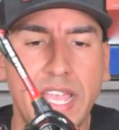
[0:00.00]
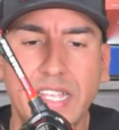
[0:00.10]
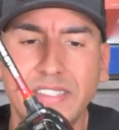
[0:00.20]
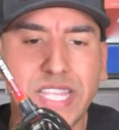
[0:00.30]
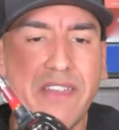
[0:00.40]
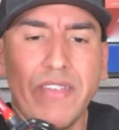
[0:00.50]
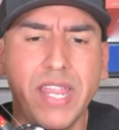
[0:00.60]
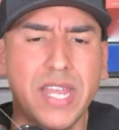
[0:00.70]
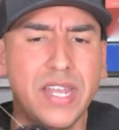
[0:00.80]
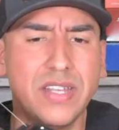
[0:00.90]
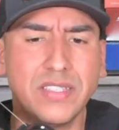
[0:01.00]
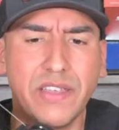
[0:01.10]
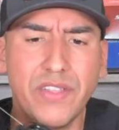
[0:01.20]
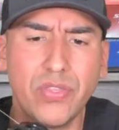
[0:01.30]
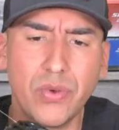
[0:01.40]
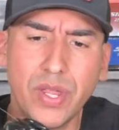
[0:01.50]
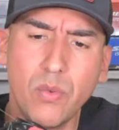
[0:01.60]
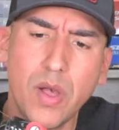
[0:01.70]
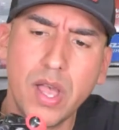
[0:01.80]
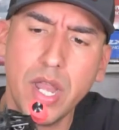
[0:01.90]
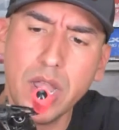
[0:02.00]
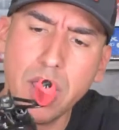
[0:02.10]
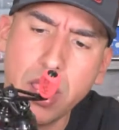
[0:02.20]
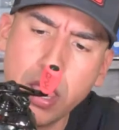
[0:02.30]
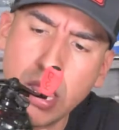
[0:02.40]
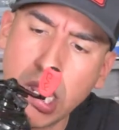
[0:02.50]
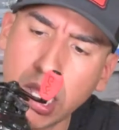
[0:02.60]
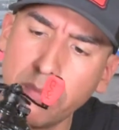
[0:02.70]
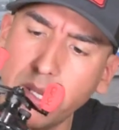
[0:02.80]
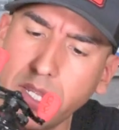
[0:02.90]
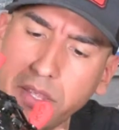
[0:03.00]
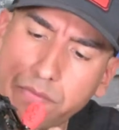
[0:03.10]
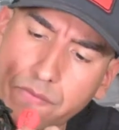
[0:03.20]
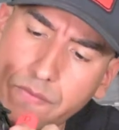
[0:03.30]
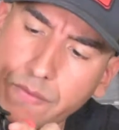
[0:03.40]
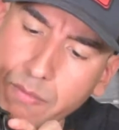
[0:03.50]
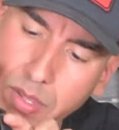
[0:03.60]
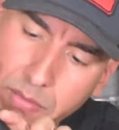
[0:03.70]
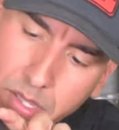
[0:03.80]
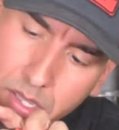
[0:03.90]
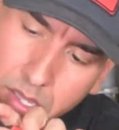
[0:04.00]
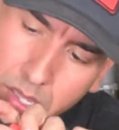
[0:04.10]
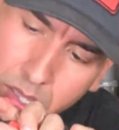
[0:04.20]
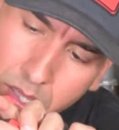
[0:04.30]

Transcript: It's 731, I believe. Maybe.